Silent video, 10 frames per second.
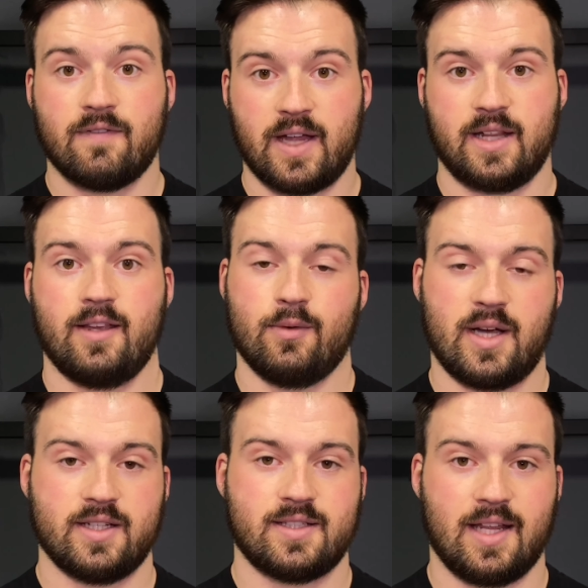value
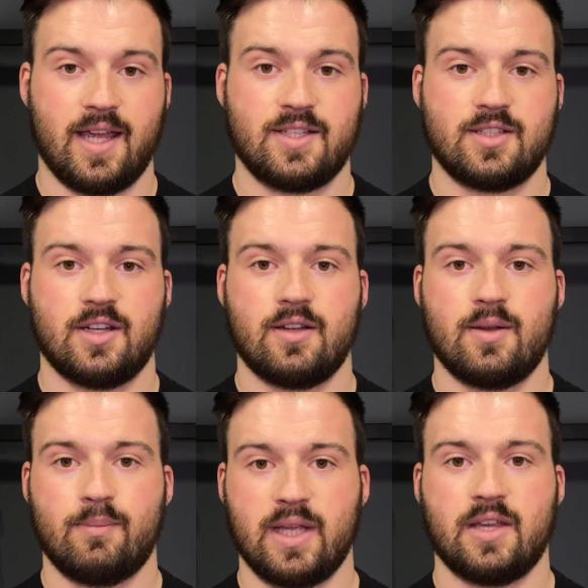isolation
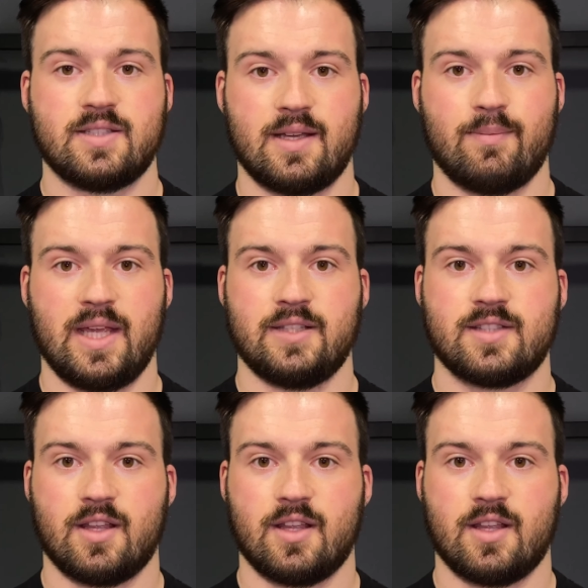because it means